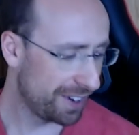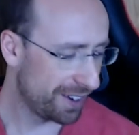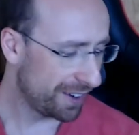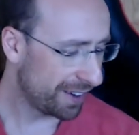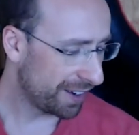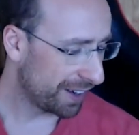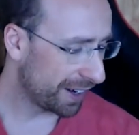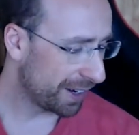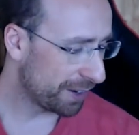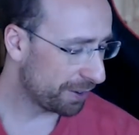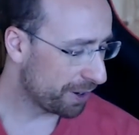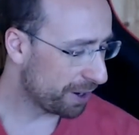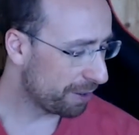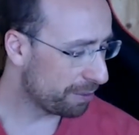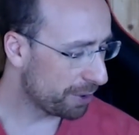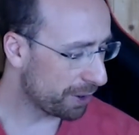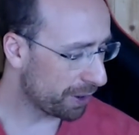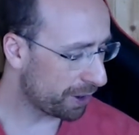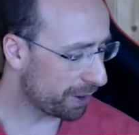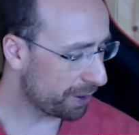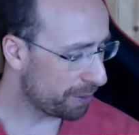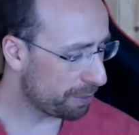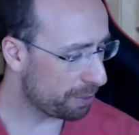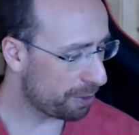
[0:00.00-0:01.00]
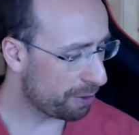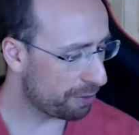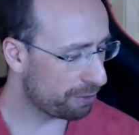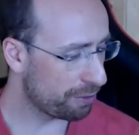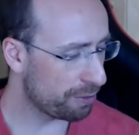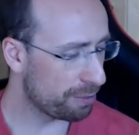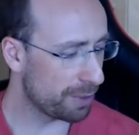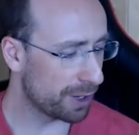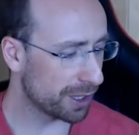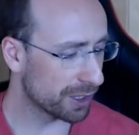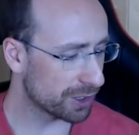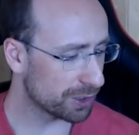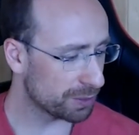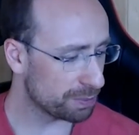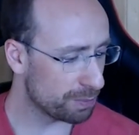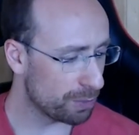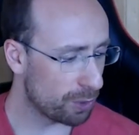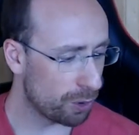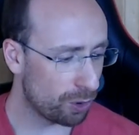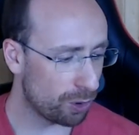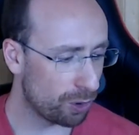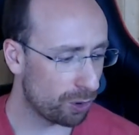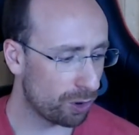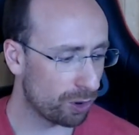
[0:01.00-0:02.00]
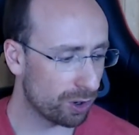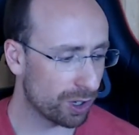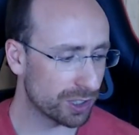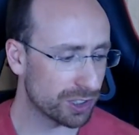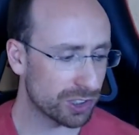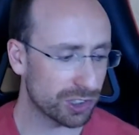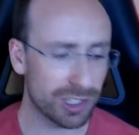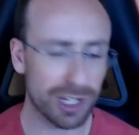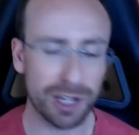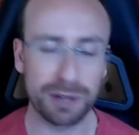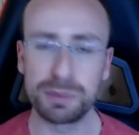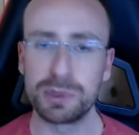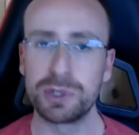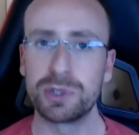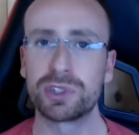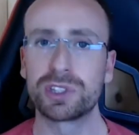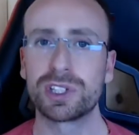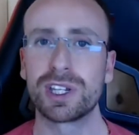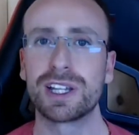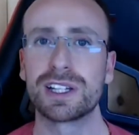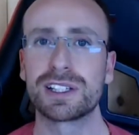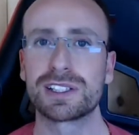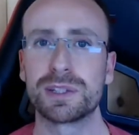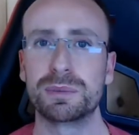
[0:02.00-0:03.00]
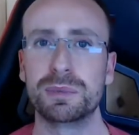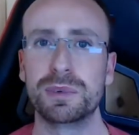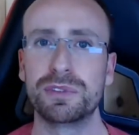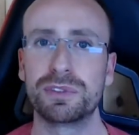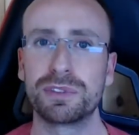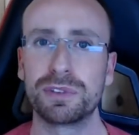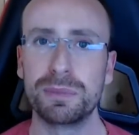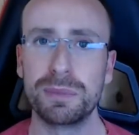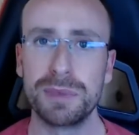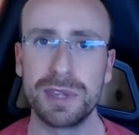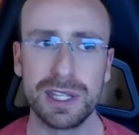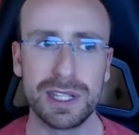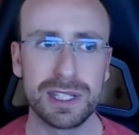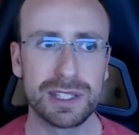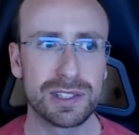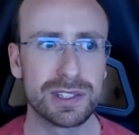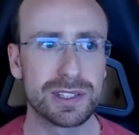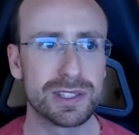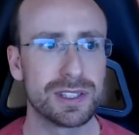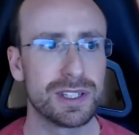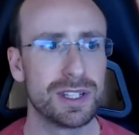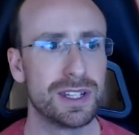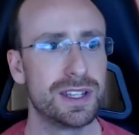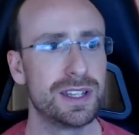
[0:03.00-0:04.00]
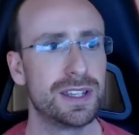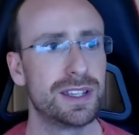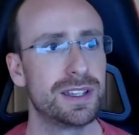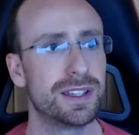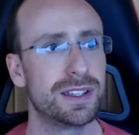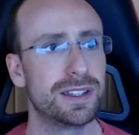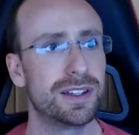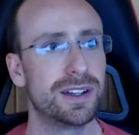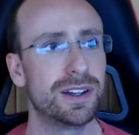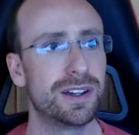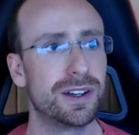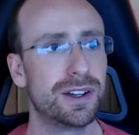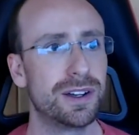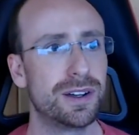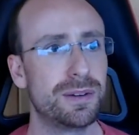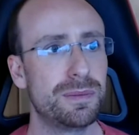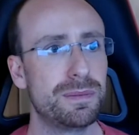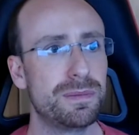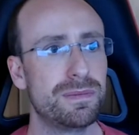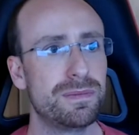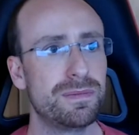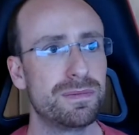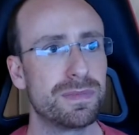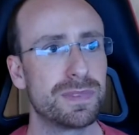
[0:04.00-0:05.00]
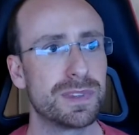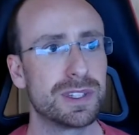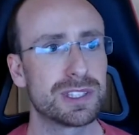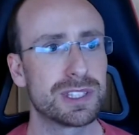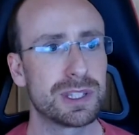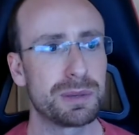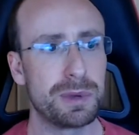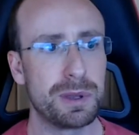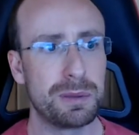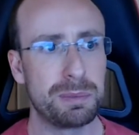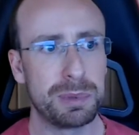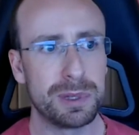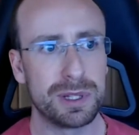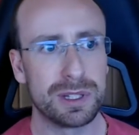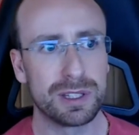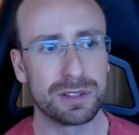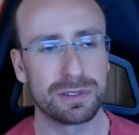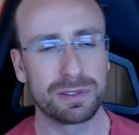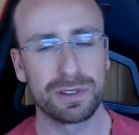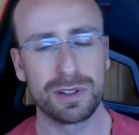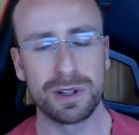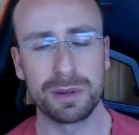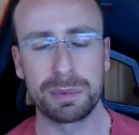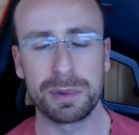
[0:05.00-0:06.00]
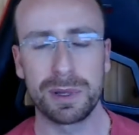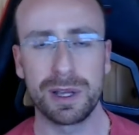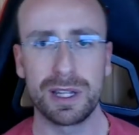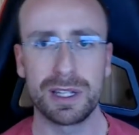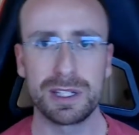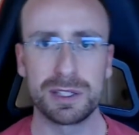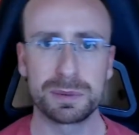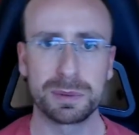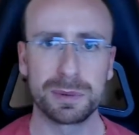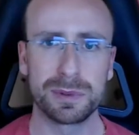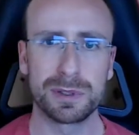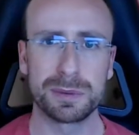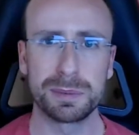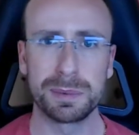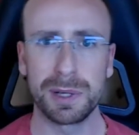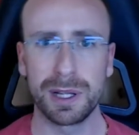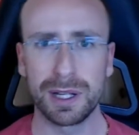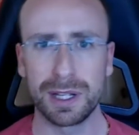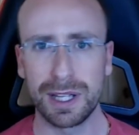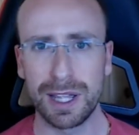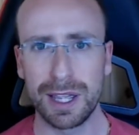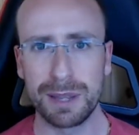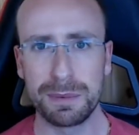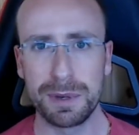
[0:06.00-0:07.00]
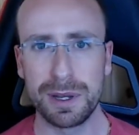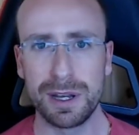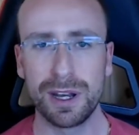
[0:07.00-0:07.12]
Anyway, I'm not going to waffle much more. I just hope you take something from this, something a bit different about esports, about gaming.